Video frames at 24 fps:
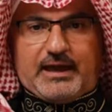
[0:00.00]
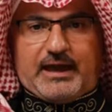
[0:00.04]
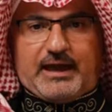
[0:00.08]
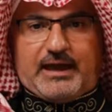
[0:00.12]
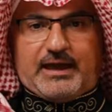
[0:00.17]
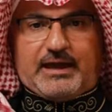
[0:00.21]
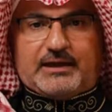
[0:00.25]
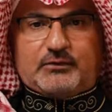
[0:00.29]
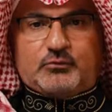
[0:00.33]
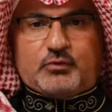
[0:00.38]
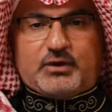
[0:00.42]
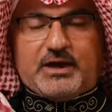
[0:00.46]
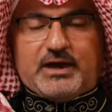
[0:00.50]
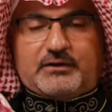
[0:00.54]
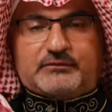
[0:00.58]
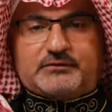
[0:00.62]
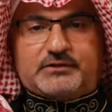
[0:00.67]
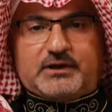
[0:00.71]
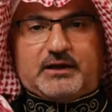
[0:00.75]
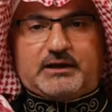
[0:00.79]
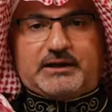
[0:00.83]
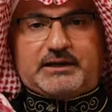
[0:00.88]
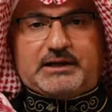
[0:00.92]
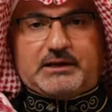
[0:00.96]
And we
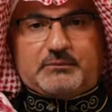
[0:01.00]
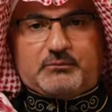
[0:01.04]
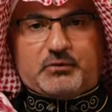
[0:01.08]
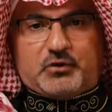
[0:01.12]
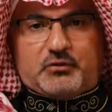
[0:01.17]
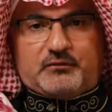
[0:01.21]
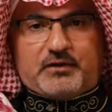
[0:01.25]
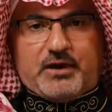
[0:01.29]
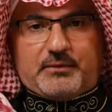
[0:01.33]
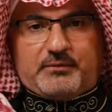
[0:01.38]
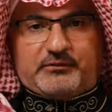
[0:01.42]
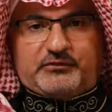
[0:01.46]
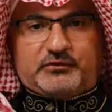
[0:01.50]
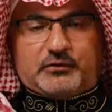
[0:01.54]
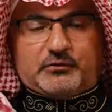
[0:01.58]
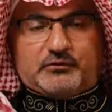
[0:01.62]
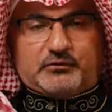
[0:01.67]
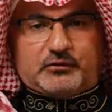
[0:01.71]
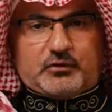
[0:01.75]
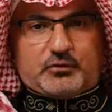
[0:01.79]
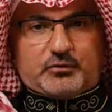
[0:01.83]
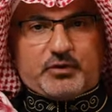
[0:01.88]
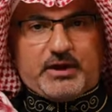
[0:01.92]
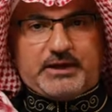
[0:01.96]
have done a number of
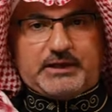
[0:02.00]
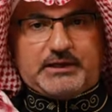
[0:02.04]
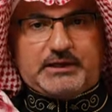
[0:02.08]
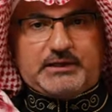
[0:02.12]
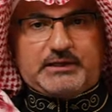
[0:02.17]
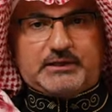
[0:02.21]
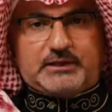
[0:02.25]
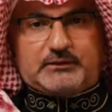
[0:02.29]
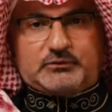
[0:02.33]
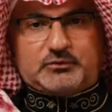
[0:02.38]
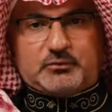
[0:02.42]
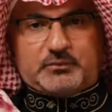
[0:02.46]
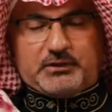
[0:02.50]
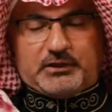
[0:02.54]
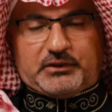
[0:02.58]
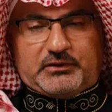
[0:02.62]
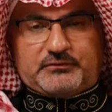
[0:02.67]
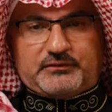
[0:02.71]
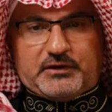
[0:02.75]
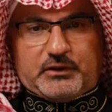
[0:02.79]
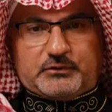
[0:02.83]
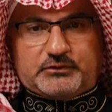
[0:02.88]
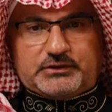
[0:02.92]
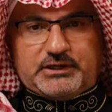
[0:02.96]
episodes already to
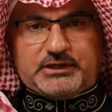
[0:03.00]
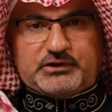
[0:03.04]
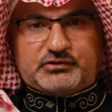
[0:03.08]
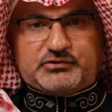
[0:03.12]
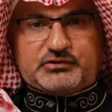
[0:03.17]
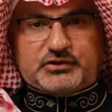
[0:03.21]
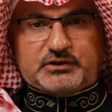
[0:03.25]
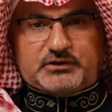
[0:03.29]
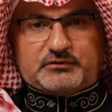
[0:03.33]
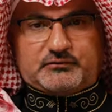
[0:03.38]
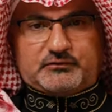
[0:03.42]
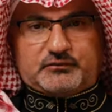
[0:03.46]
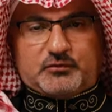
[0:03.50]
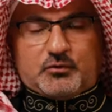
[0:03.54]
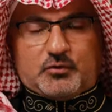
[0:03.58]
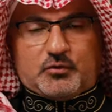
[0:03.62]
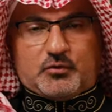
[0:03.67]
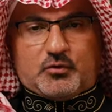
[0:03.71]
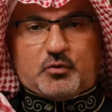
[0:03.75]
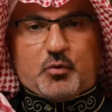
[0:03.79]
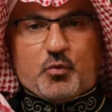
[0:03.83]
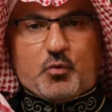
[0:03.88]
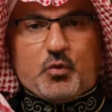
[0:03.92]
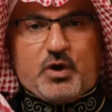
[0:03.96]
build the foundation
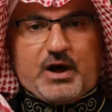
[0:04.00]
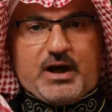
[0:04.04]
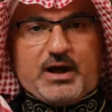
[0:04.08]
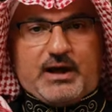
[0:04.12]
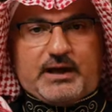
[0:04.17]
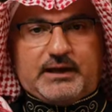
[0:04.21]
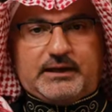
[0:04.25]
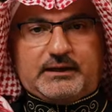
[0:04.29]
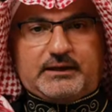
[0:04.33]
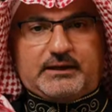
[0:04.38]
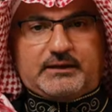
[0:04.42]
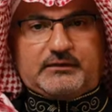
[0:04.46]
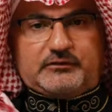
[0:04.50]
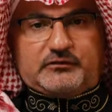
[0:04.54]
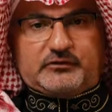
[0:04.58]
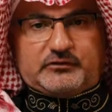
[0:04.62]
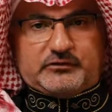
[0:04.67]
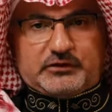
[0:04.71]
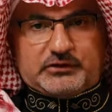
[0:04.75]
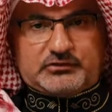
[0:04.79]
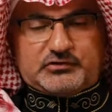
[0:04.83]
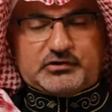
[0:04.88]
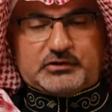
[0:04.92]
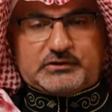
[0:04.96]
for why
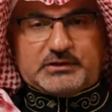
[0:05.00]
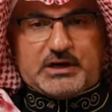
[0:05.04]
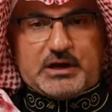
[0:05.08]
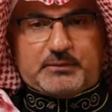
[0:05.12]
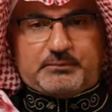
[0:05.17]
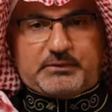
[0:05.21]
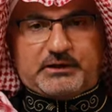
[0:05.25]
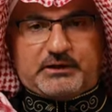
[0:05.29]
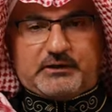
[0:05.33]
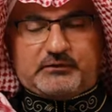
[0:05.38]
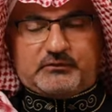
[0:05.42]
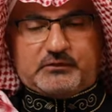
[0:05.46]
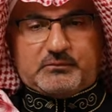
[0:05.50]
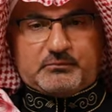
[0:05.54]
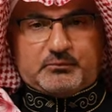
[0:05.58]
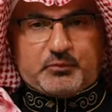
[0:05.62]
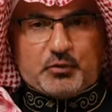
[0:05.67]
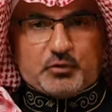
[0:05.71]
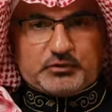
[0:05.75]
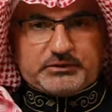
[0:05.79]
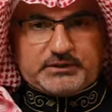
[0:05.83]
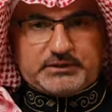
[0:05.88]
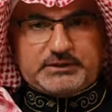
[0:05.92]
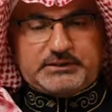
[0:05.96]
such a topic is
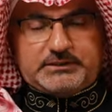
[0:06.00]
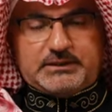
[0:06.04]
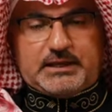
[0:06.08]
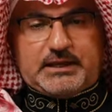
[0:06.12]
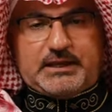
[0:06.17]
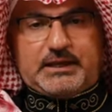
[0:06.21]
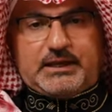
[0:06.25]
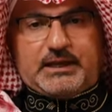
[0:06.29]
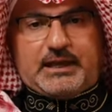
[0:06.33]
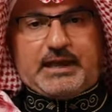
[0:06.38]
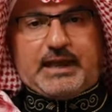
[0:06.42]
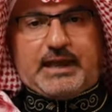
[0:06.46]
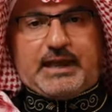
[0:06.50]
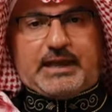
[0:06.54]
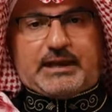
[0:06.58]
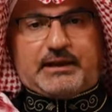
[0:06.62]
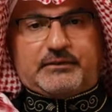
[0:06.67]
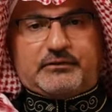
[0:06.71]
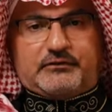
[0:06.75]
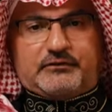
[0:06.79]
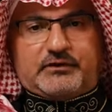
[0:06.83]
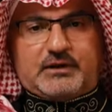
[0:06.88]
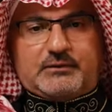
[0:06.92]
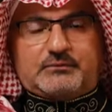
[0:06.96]
important.
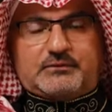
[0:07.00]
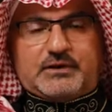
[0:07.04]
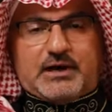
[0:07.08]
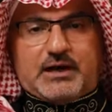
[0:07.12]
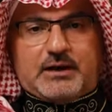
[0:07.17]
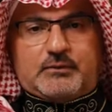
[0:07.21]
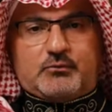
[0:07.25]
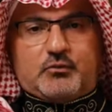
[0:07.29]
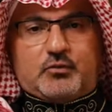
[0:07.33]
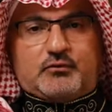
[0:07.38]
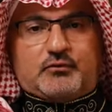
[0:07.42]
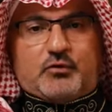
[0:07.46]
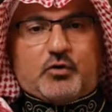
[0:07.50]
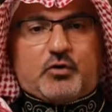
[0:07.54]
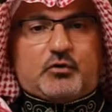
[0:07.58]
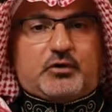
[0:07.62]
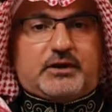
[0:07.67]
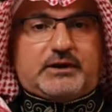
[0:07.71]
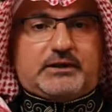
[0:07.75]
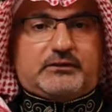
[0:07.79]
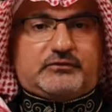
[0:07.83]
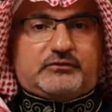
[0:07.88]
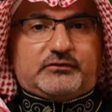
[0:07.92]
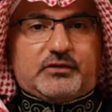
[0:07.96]
And at the same time, we've
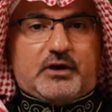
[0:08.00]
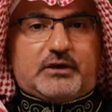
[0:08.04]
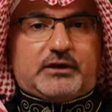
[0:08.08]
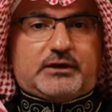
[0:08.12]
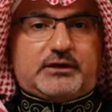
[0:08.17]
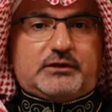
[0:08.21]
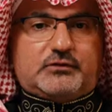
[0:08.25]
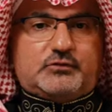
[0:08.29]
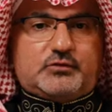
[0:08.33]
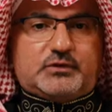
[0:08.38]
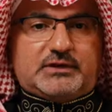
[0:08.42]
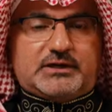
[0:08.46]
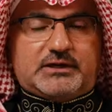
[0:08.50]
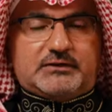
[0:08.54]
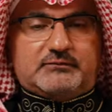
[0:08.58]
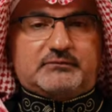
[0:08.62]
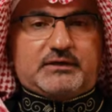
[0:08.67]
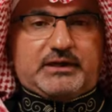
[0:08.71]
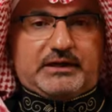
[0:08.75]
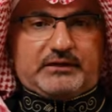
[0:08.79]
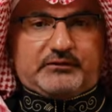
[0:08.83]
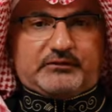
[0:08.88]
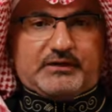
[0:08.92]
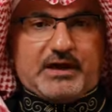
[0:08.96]
already started it to
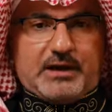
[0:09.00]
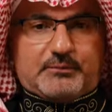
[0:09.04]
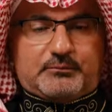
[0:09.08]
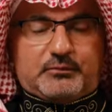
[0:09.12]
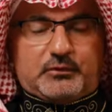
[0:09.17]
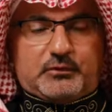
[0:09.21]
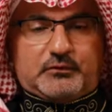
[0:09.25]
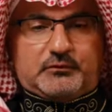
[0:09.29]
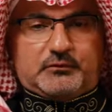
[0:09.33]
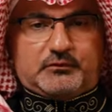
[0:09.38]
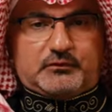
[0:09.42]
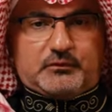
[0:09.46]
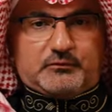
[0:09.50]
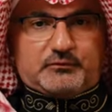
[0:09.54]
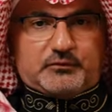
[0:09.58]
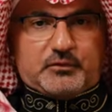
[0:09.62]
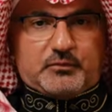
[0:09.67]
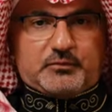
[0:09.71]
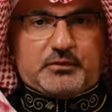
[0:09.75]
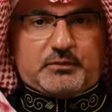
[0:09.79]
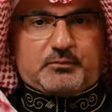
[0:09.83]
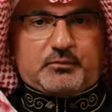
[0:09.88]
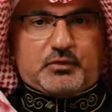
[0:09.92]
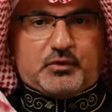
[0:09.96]
give examples
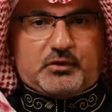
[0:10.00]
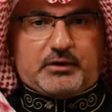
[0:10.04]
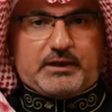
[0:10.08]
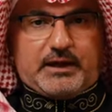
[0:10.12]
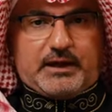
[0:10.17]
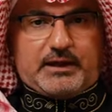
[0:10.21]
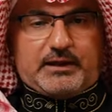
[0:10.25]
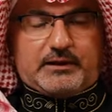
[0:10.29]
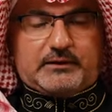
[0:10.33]
from the book.